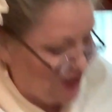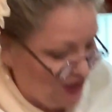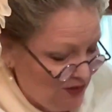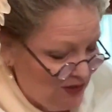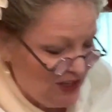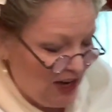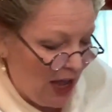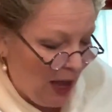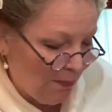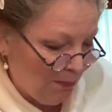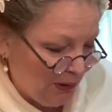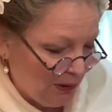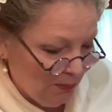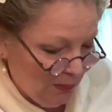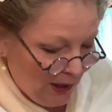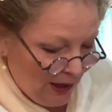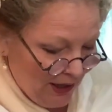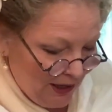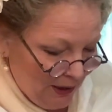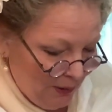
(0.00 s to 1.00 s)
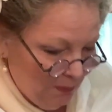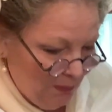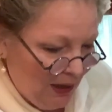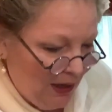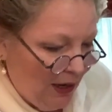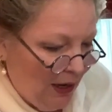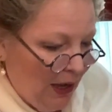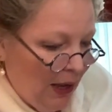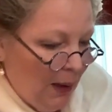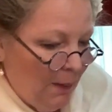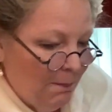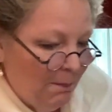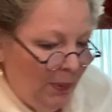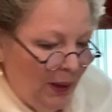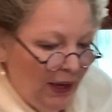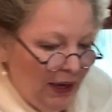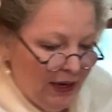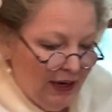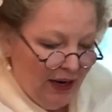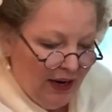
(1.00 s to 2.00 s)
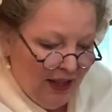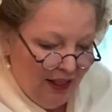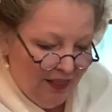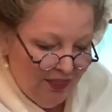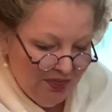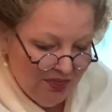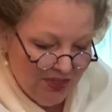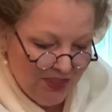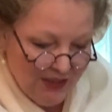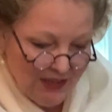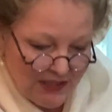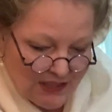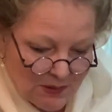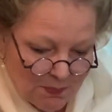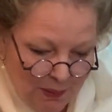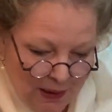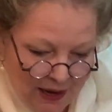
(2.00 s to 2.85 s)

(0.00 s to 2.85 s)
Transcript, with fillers: is top and bottom. But this